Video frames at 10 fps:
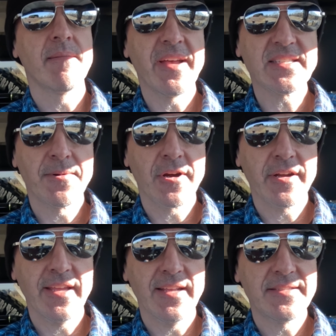And the best
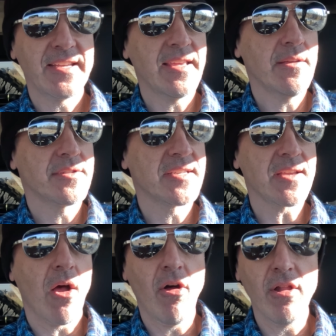part is it
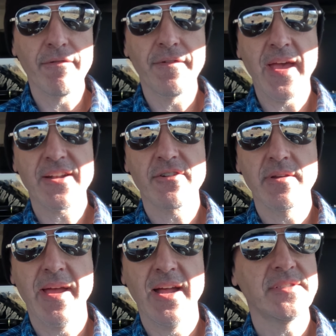uses all the
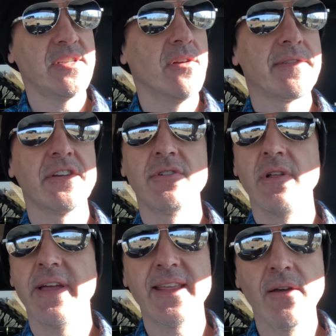factory mounts. You don't have to
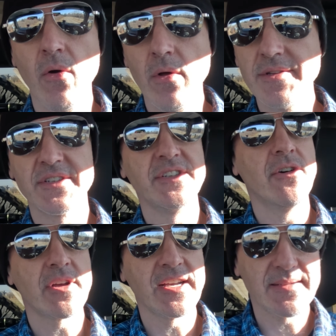drill any holes. There's no